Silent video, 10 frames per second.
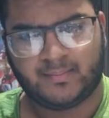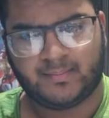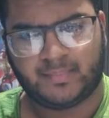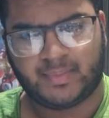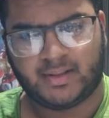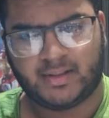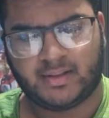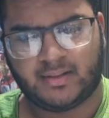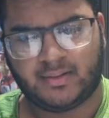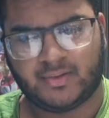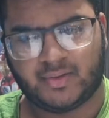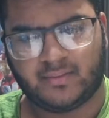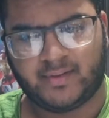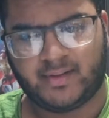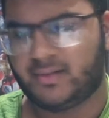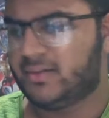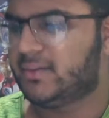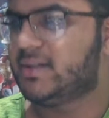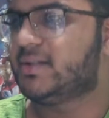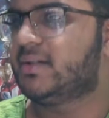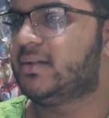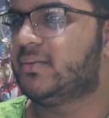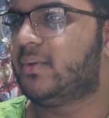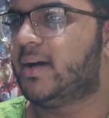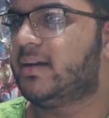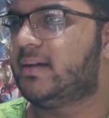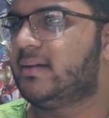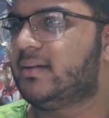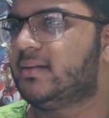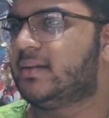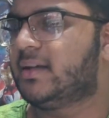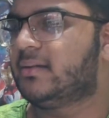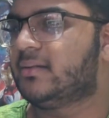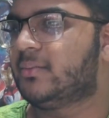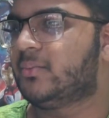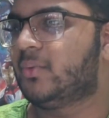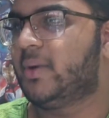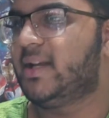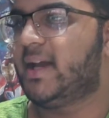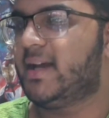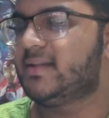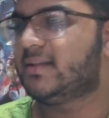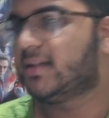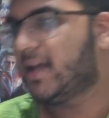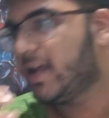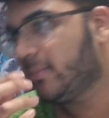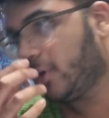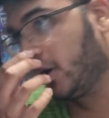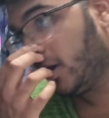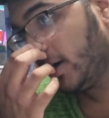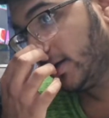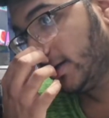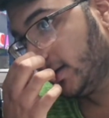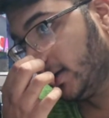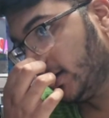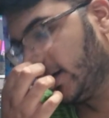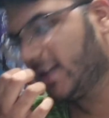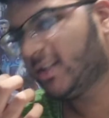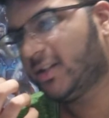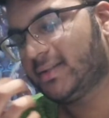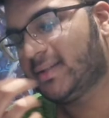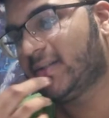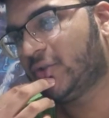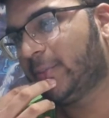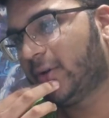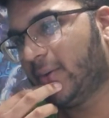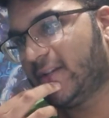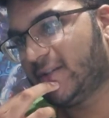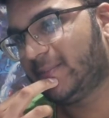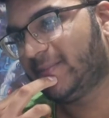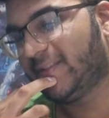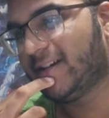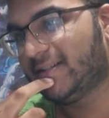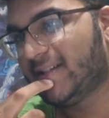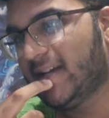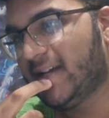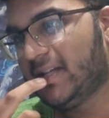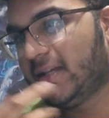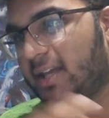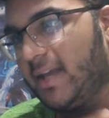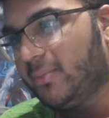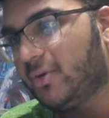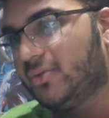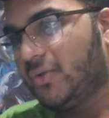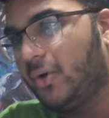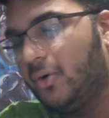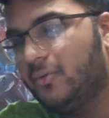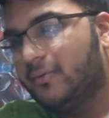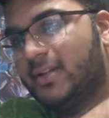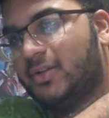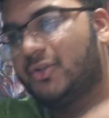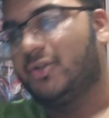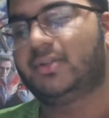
But also a very good question is why like when he has the cape on. Actually, no, that's a stupid question because the cape goes over the shoulder